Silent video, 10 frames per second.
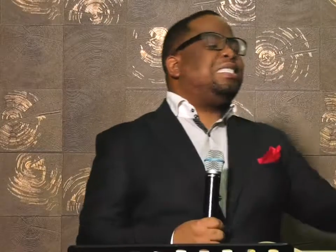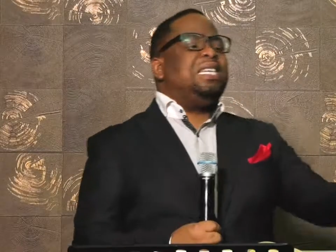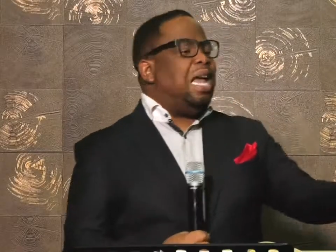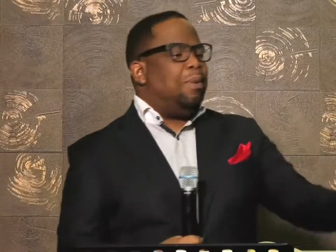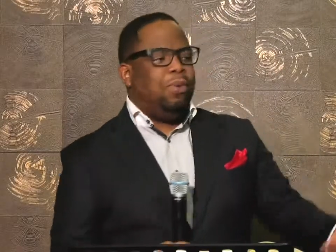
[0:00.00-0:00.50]

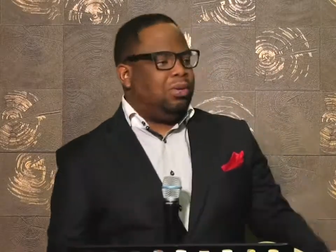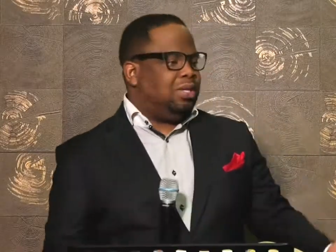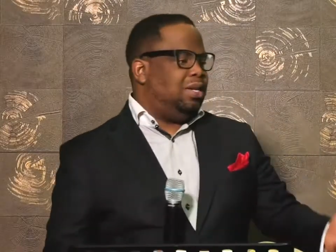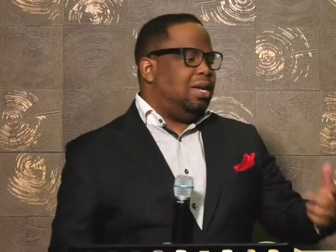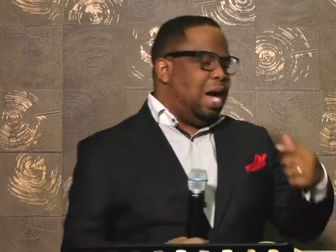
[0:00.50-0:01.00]

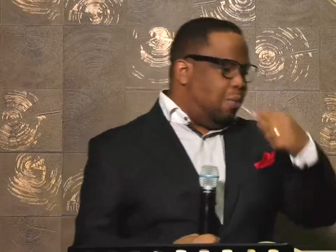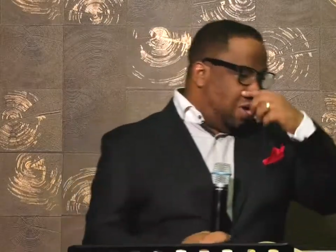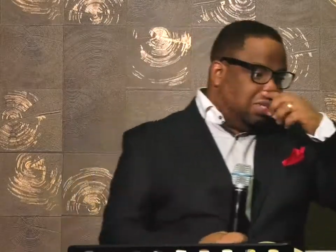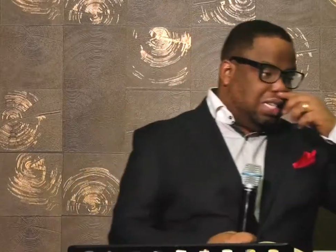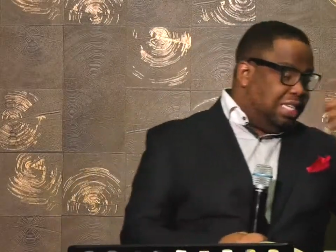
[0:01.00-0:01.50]
syllabus. And
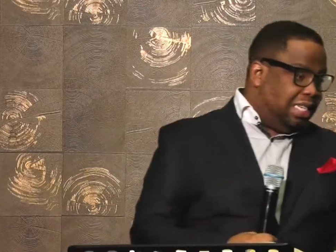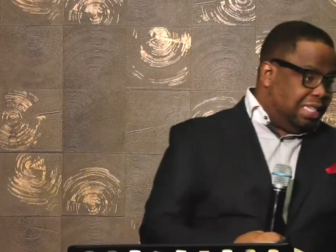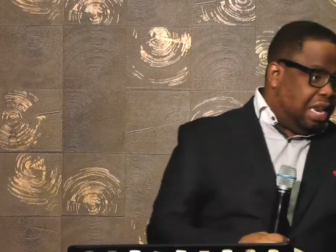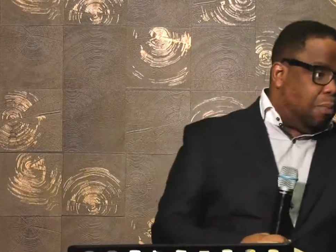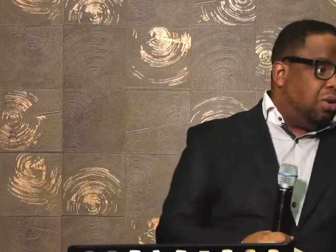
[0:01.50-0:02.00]
when we say it's a
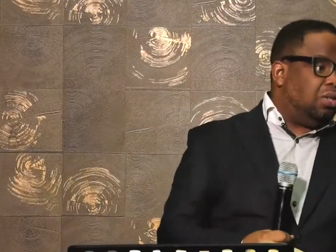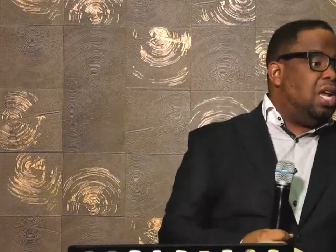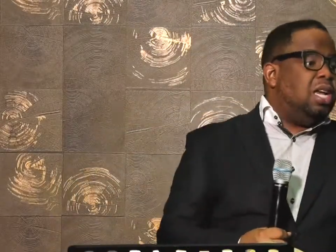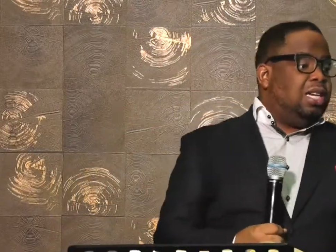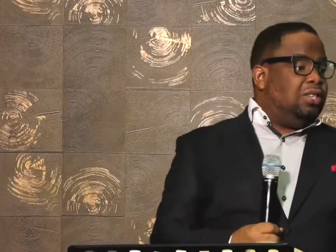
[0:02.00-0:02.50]
syllabus,
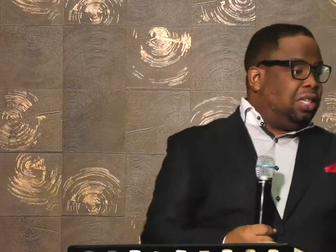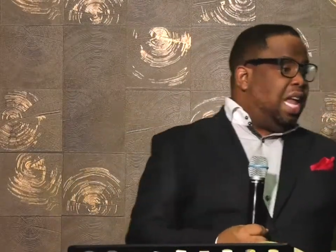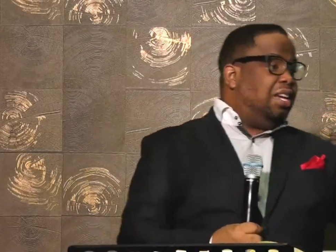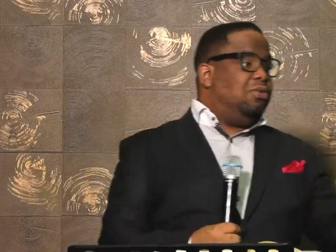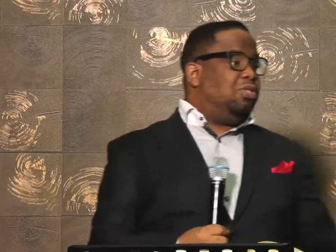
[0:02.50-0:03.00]
it's just
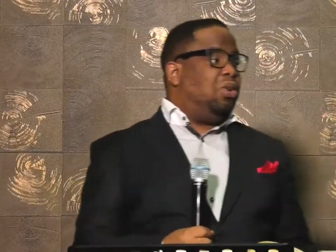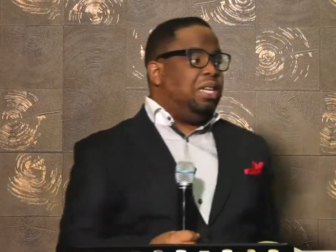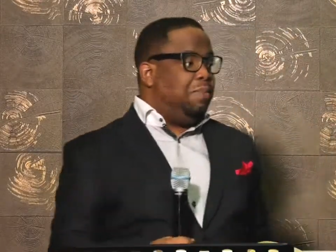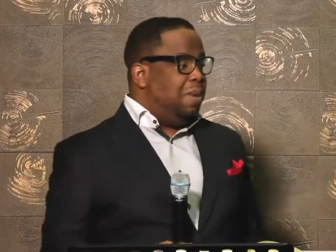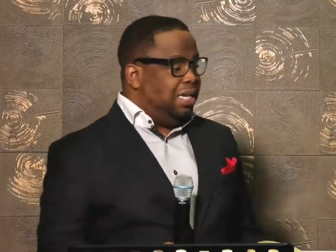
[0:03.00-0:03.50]
like you
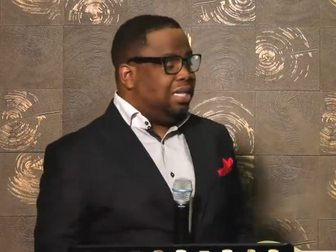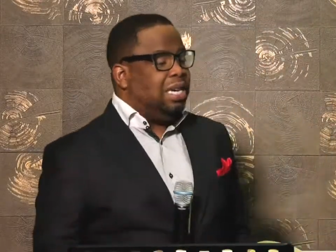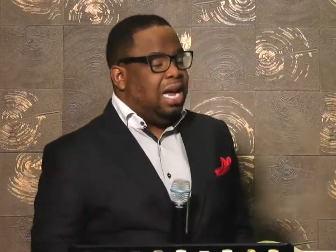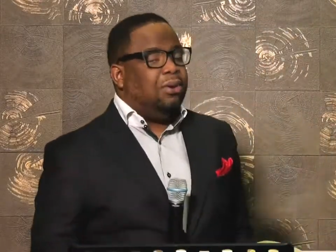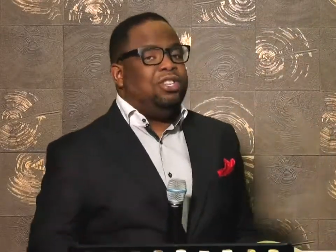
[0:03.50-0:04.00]
studying
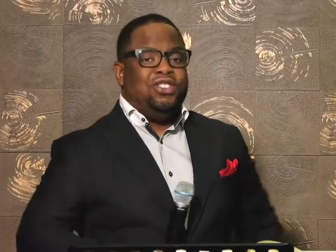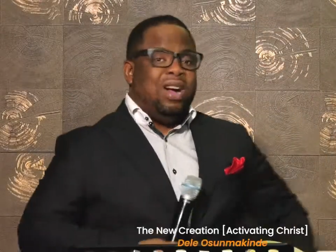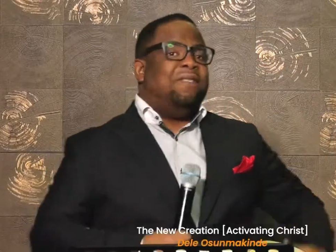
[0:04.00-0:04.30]
medicine now. You